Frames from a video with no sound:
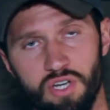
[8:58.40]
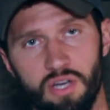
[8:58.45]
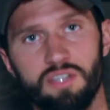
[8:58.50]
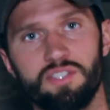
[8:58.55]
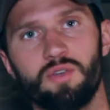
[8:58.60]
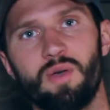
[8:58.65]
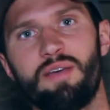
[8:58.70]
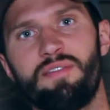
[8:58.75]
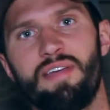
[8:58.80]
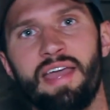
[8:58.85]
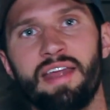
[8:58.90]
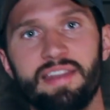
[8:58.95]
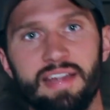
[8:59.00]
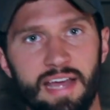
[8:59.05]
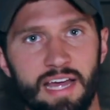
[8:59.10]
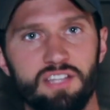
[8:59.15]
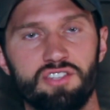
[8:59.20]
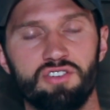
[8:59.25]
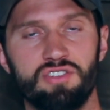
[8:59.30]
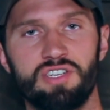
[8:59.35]
also have
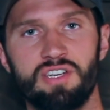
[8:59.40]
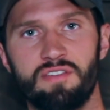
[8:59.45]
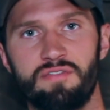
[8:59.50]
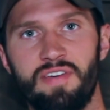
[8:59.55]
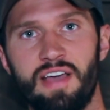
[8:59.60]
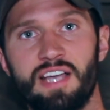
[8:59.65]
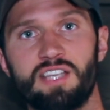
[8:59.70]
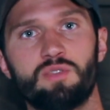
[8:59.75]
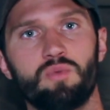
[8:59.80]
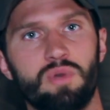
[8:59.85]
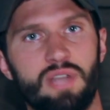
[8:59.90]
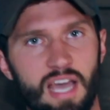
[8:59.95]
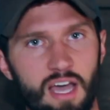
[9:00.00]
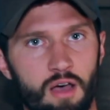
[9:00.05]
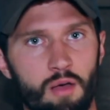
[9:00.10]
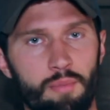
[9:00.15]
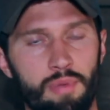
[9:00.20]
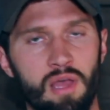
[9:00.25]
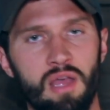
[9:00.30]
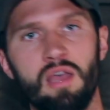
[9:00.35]
anti-estrogen effects, would
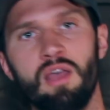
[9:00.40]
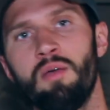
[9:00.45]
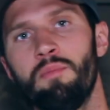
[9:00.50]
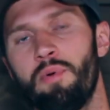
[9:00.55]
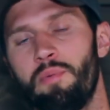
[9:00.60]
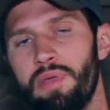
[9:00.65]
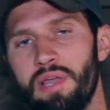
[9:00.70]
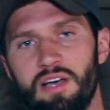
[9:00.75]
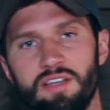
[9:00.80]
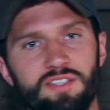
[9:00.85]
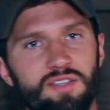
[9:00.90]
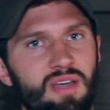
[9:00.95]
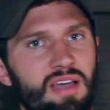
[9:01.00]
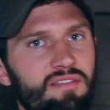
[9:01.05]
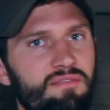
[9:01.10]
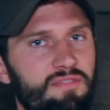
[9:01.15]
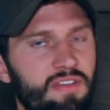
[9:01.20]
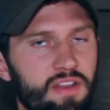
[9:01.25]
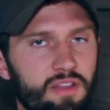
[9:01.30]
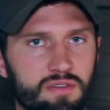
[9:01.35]
help. But we also
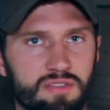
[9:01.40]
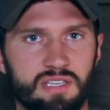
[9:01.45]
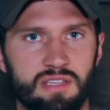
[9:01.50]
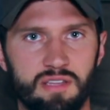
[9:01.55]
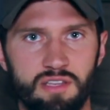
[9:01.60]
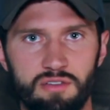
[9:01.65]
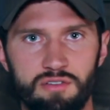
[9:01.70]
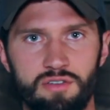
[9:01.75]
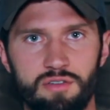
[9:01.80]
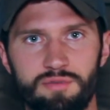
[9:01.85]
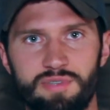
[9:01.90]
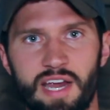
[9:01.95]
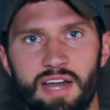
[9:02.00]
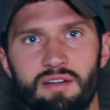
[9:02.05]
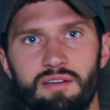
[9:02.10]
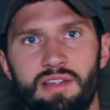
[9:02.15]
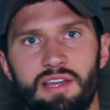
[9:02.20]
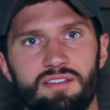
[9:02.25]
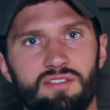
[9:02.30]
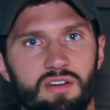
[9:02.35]
have videos on the YouTube
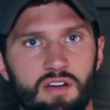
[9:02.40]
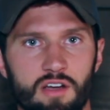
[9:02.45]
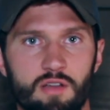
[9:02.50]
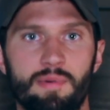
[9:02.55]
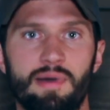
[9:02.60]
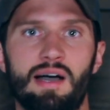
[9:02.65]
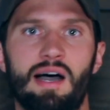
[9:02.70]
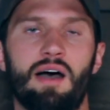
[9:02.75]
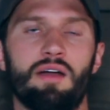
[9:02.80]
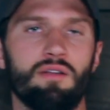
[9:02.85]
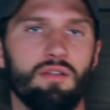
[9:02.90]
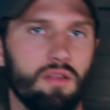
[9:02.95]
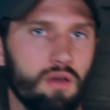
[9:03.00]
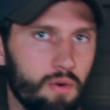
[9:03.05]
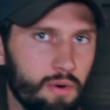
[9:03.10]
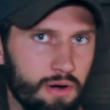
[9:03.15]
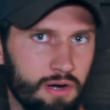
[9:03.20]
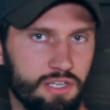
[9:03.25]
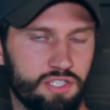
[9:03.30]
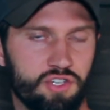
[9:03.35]
channel that talk about how to
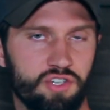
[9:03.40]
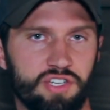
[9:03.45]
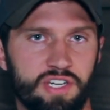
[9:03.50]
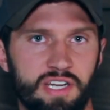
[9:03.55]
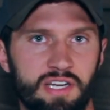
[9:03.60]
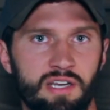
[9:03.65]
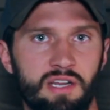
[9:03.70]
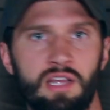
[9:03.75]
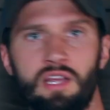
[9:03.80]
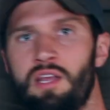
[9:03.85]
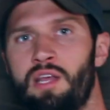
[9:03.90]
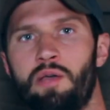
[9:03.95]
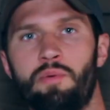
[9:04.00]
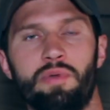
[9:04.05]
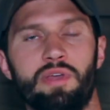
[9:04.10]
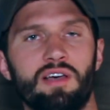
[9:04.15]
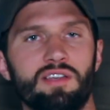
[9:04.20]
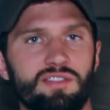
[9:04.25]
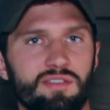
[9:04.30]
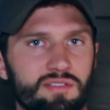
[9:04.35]
lower estrogen. We
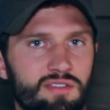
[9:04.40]
also